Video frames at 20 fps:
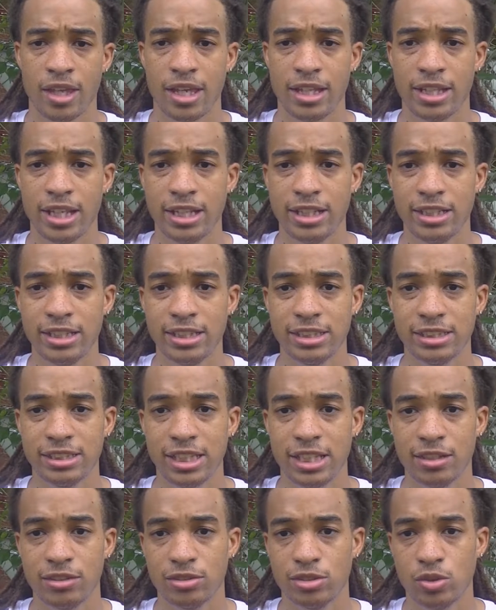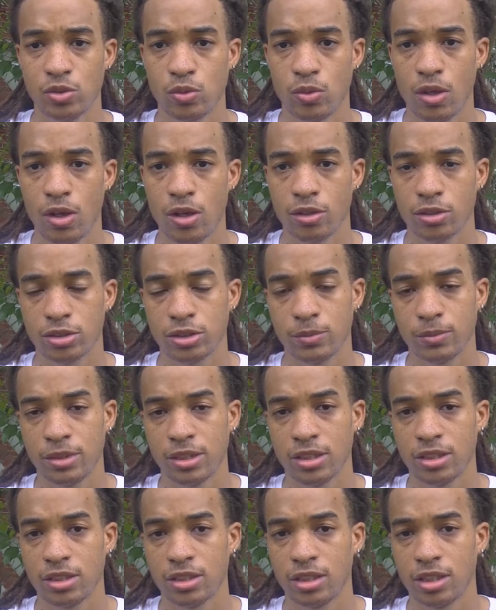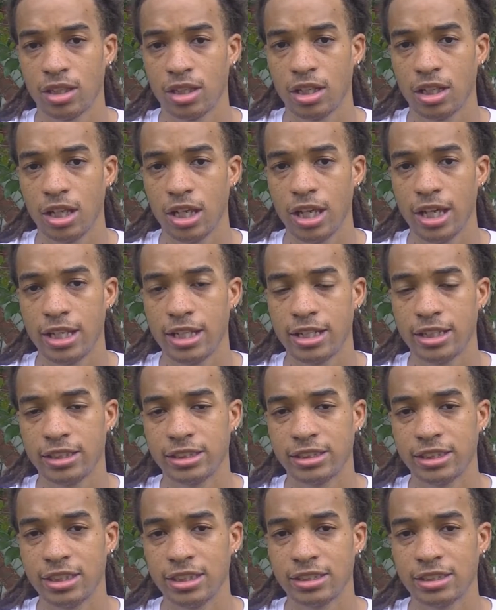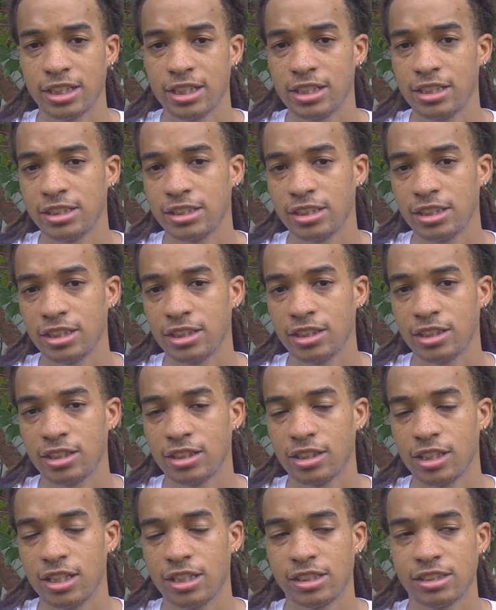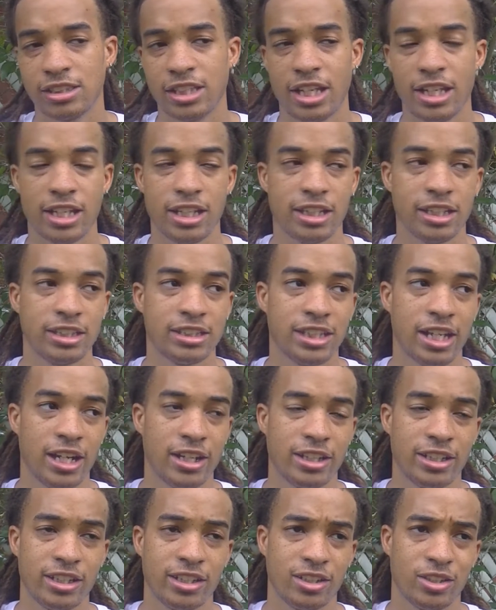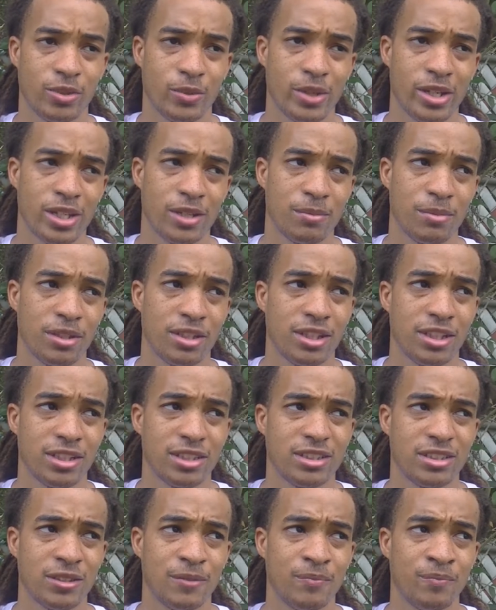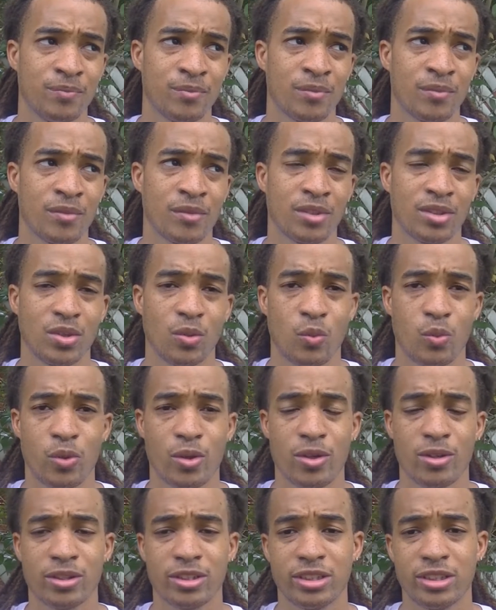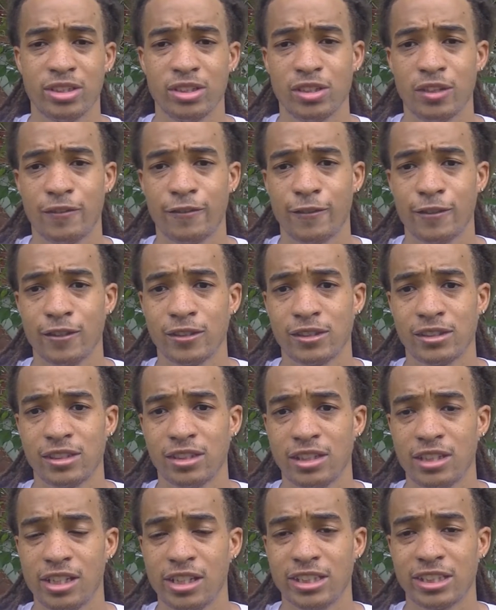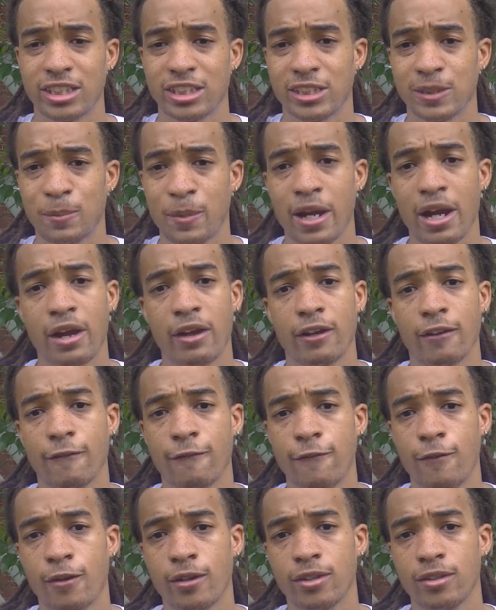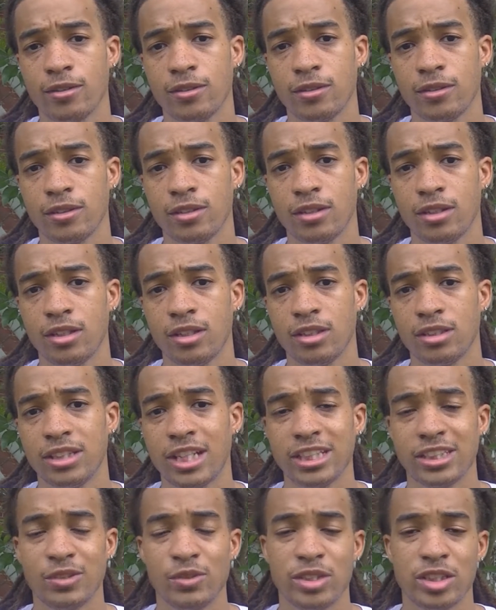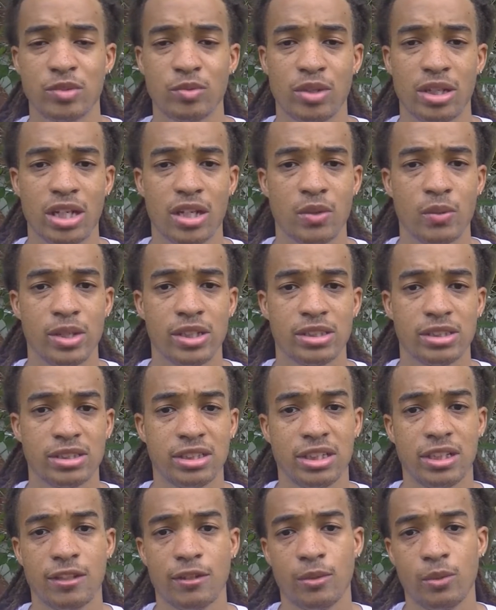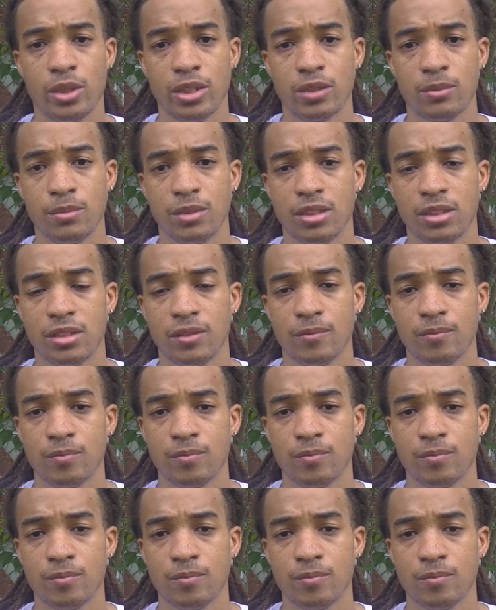And that didn't sound too wrong to me. And in a sense, that is not entirely incorrect, because the world and the universe is conspiring for you. That's the reason why it resonated with me.